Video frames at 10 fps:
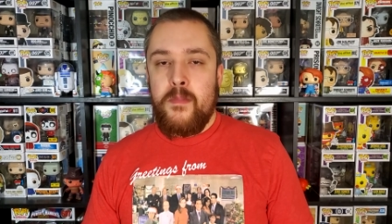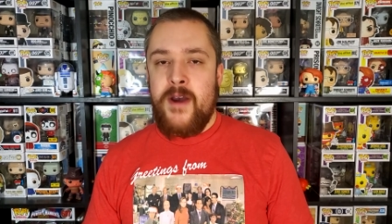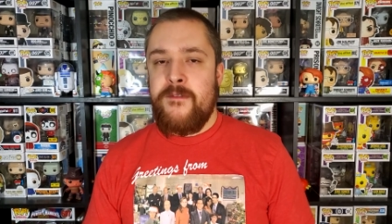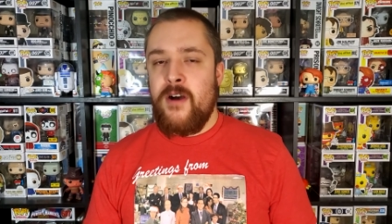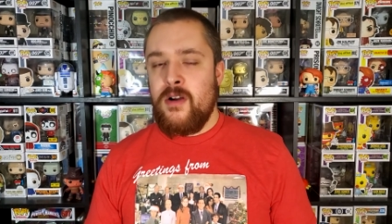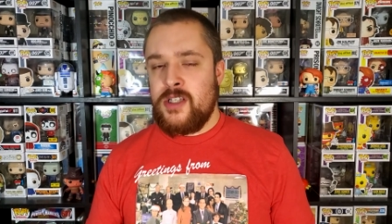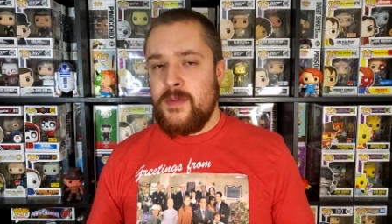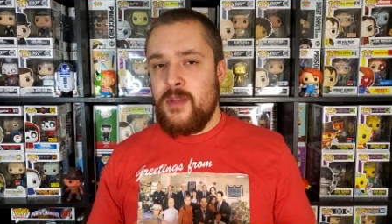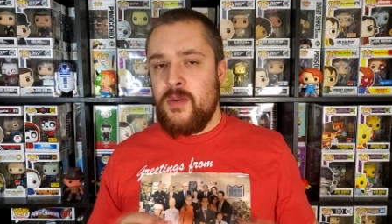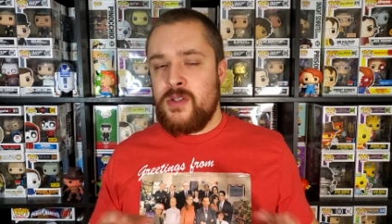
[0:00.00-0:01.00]
By far, some
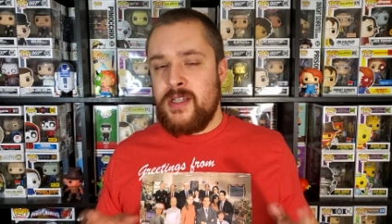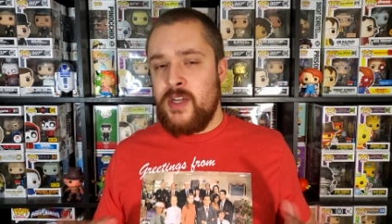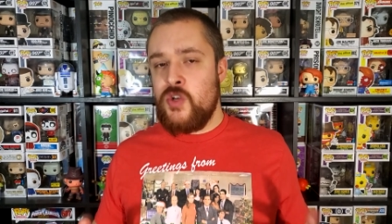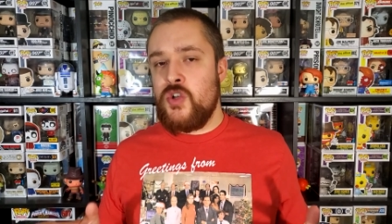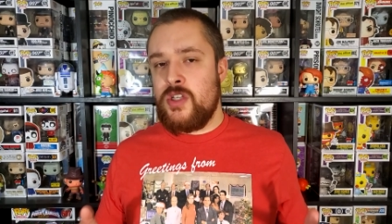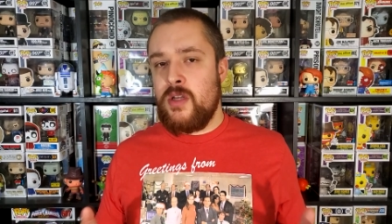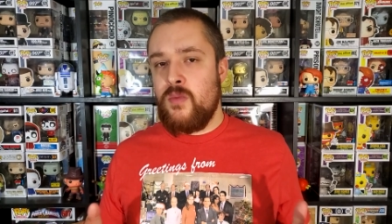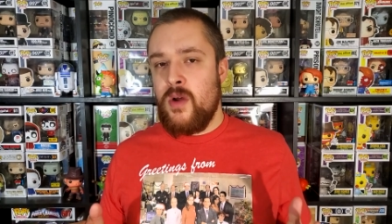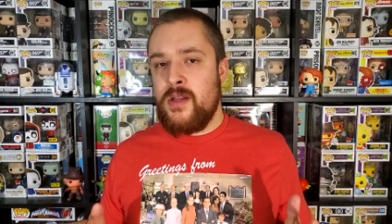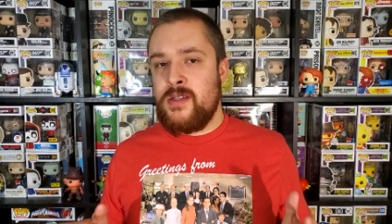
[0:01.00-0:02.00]
of the most interesting
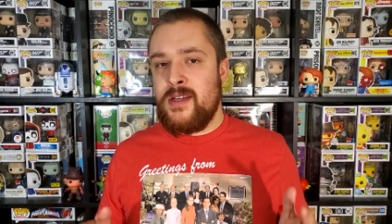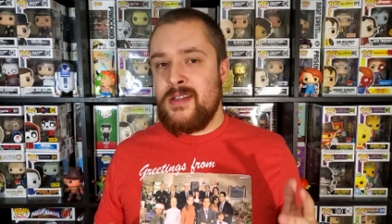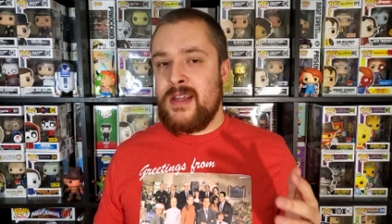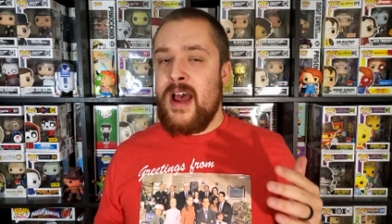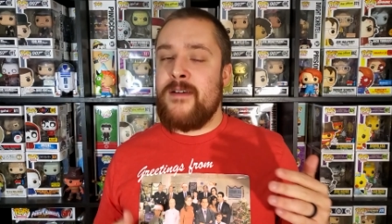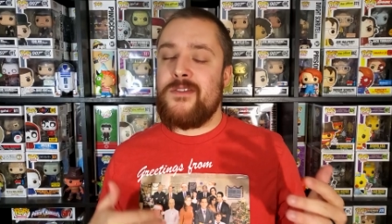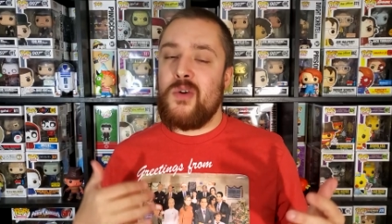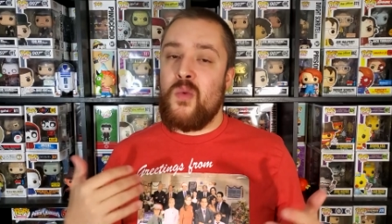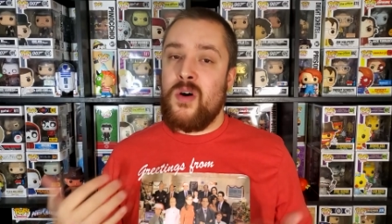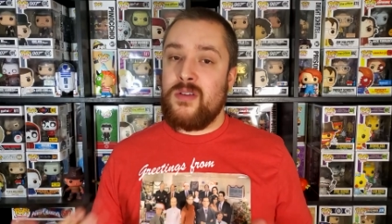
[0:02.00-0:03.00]
ones is after
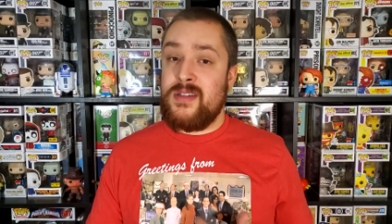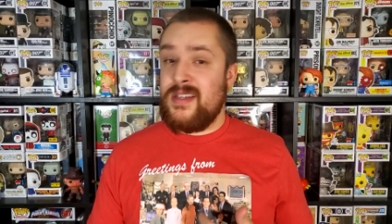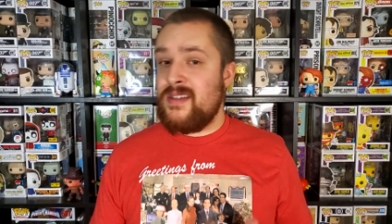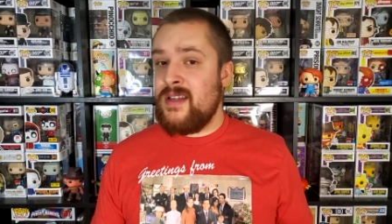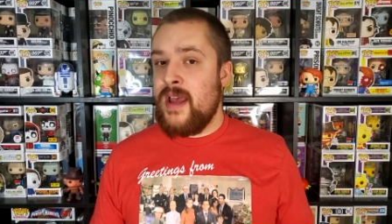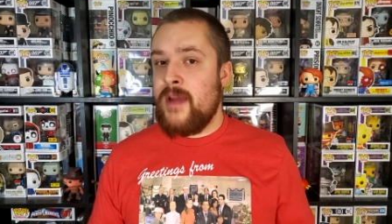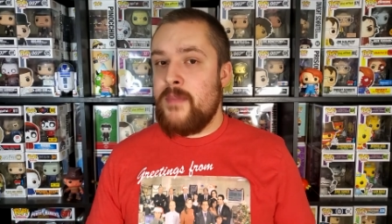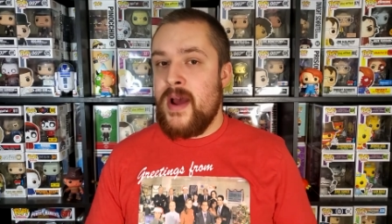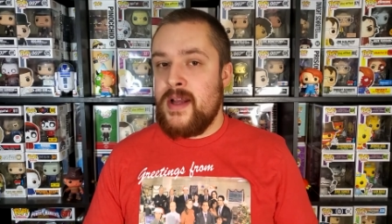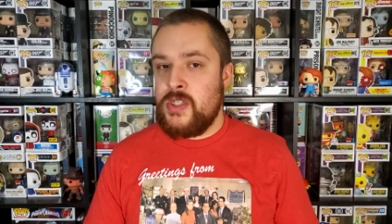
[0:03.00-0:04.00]
Walt Disney had
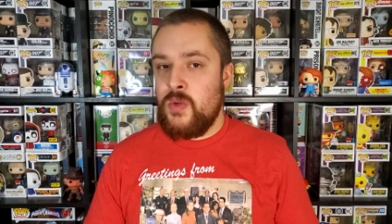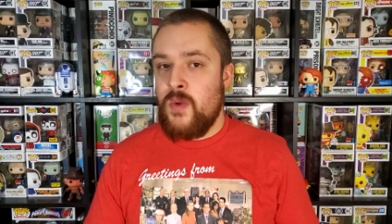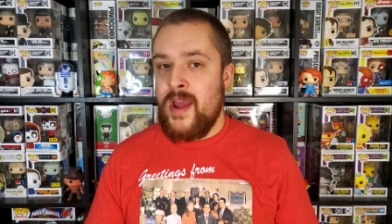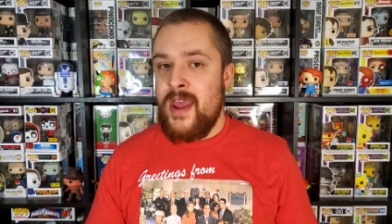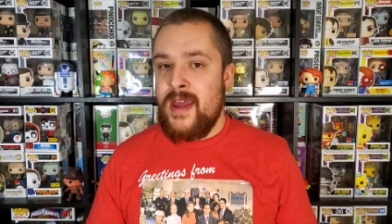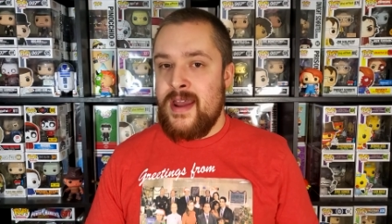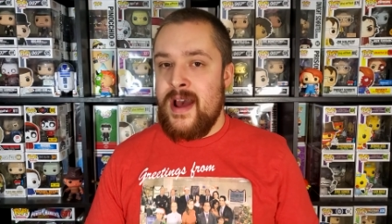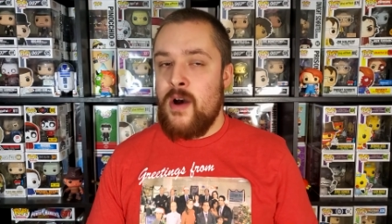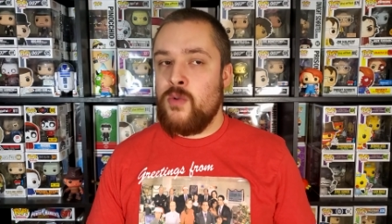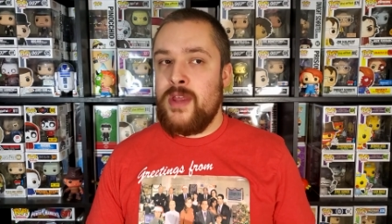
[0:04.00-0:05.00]
passed away and
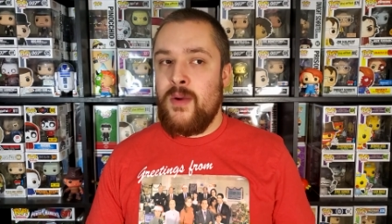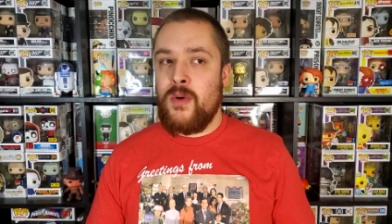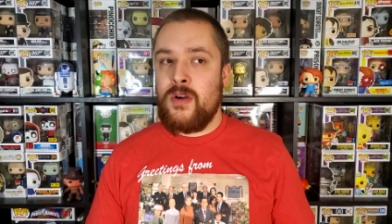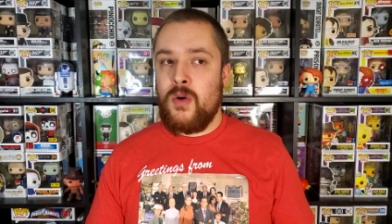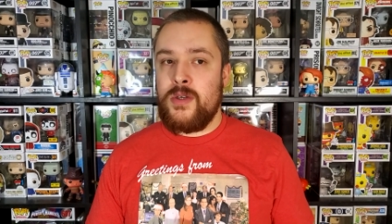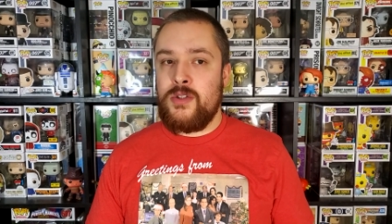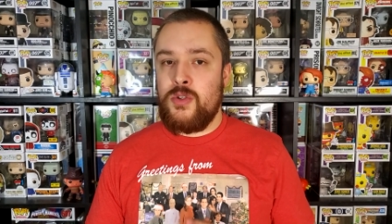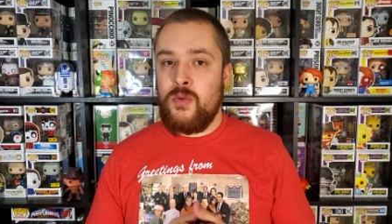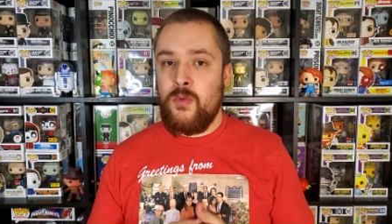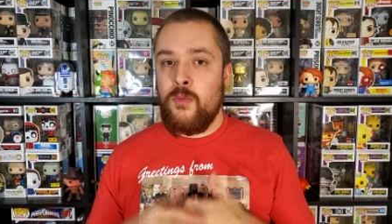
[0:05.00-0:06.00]
how they were going
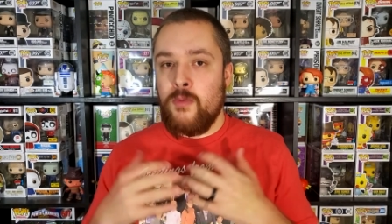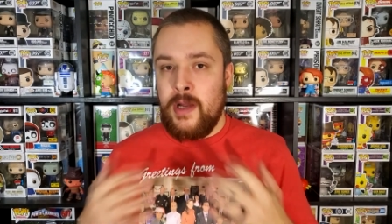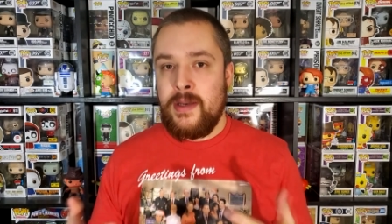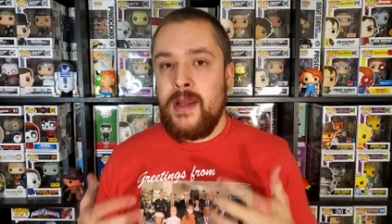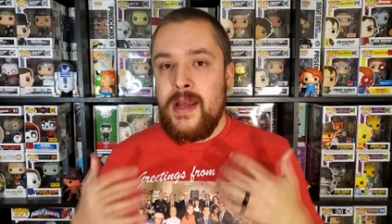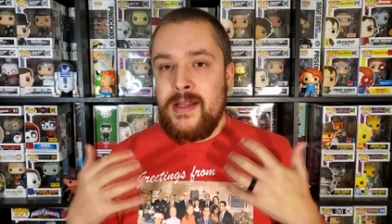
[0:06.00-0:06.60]
to run